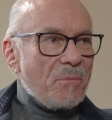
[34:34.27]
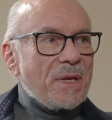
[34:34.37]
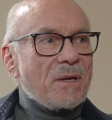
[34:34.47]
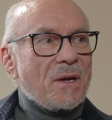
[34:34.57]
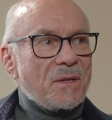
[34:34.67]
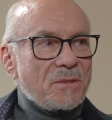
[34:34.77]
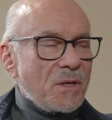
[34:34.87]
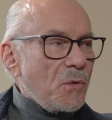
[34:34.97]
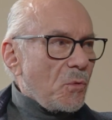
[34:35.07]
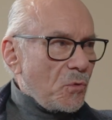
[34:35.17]
because
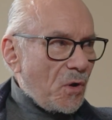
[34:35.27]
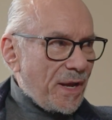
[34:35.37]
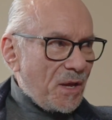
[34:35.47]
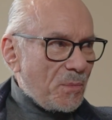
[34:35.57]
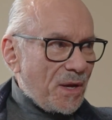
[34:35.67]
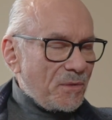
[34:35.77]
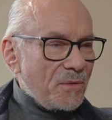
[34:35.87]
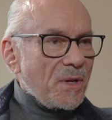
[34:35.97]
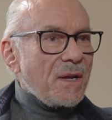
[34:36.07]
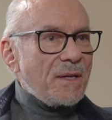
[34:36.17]
you were talking
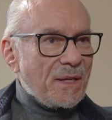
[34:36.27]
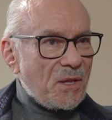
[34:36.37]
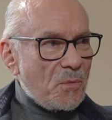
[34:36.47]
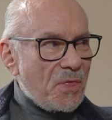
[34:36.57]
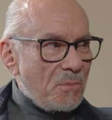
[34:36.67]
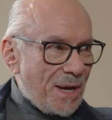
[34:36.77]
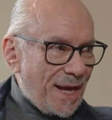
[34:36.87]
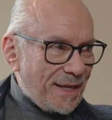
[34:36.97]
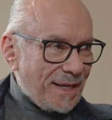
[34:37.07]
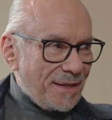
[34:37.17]
about dealing with the
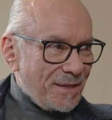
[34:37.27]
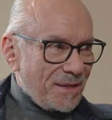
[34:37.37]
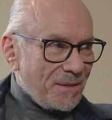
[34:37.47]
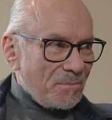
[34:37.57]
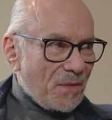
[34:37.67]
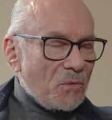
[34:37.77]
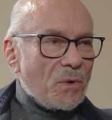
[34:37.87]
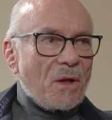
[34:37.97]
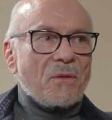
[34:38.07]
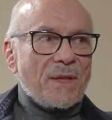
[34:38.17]
body.
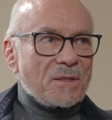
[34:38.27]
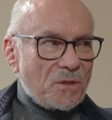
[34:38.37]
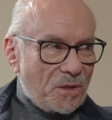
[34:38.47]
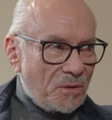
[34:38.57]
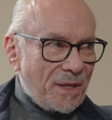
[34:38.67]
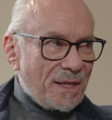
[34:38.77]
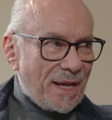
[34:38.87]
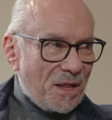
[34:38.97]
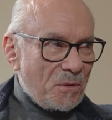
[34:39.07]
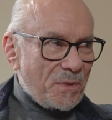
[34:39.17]
Well, that's clearly an
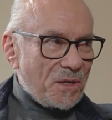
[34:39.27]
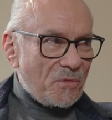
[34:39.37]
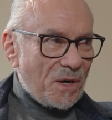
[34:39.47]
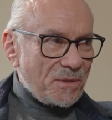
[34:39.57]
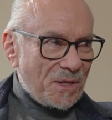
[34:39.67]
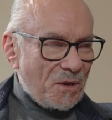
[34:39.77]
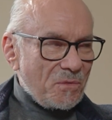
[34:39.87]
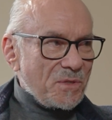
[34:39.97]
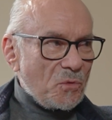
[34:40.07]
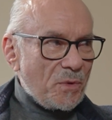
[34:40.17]
element of
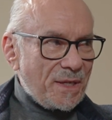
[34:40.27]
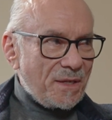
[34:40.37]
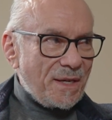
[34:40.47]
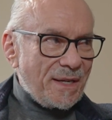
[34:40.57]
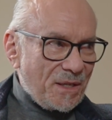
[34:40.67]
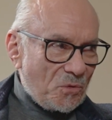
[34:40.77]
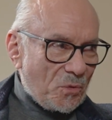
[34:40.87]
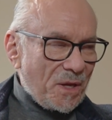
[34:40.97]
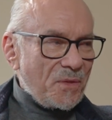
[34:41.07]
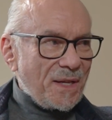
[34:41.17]
ourselves that we need to deal
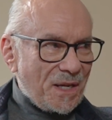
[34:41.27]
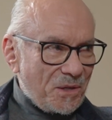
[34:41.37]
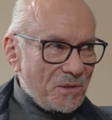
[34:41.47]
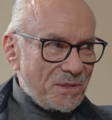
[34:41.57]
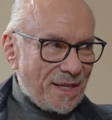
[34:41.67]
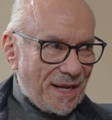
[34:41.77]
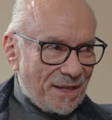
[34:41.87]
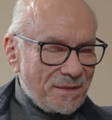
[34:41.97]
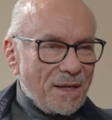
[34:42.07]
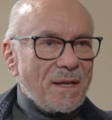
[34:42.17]
with and
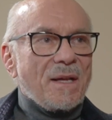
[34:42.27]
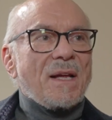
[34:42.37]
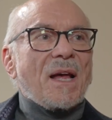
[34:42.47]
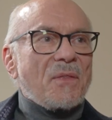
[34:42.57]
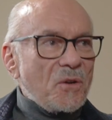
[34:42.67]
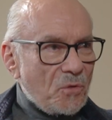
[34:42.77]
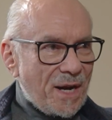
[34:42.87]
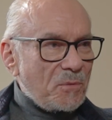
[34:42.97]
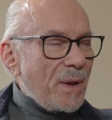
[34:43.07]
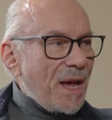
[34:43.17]
understand, and the
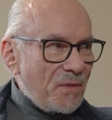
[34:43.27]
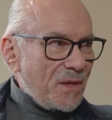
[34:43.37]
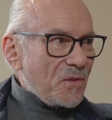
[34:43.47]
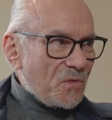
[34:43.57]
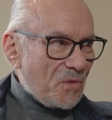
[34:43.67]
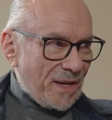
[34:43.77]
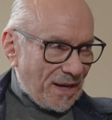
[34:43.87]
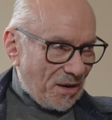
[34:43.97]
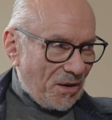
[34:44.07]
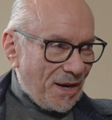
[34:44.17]
direct path is
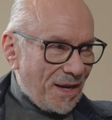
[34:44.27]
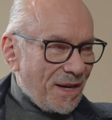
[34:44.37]
there.